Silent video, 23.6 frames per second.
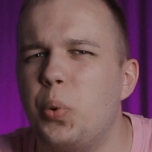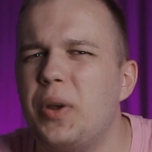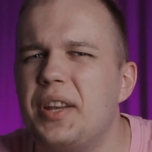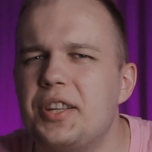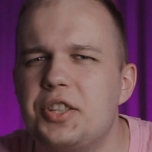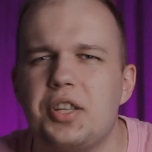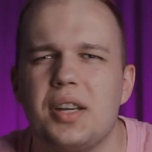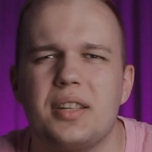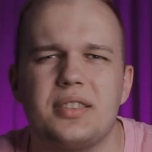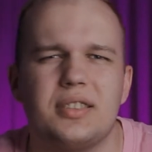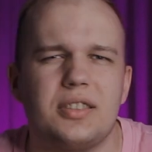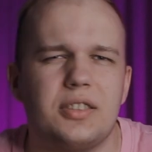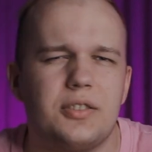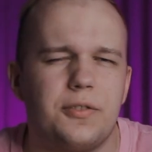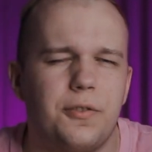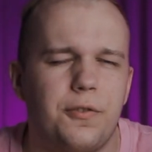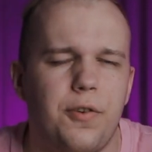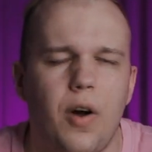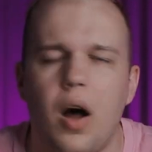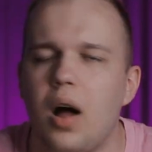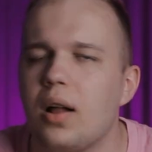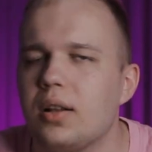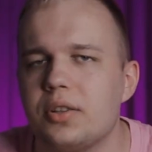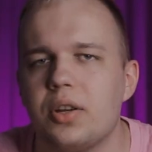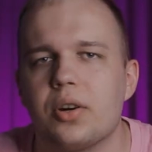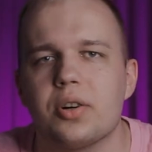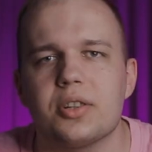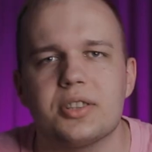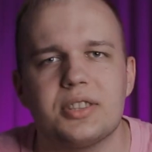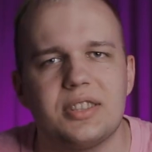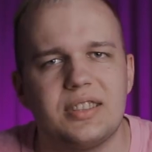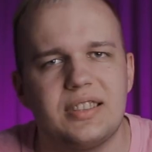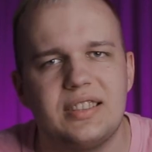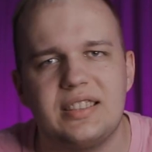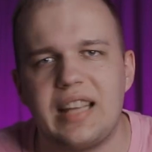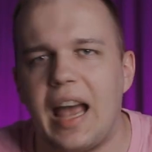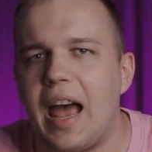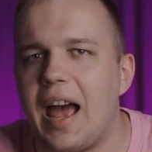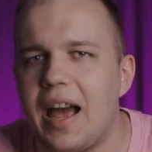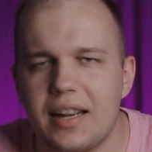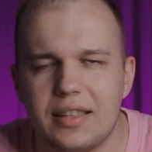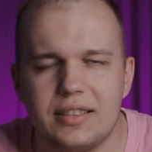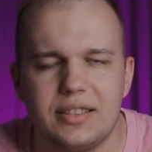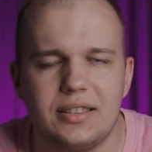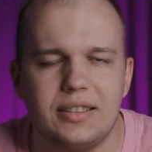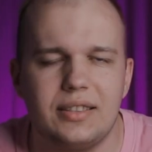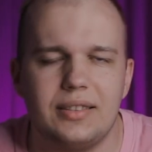widgets, folders,
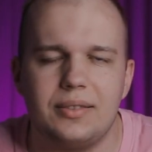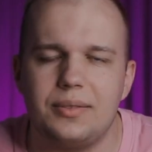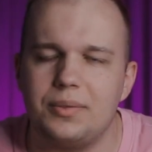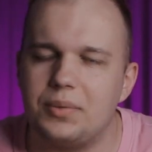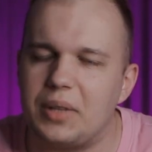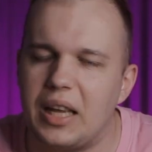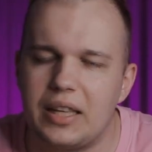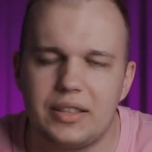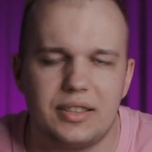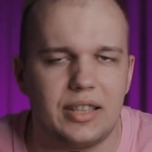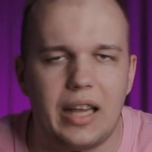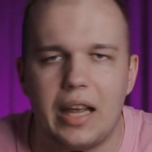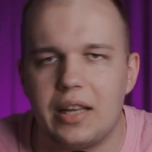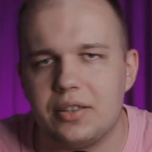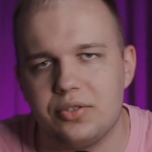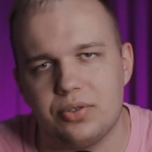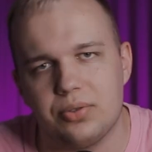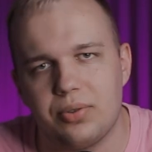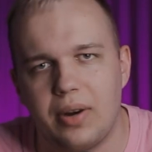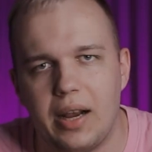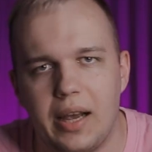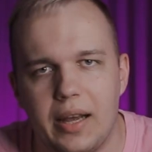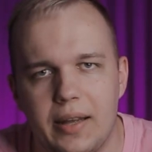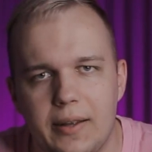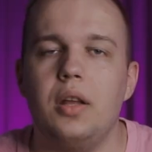text, etc.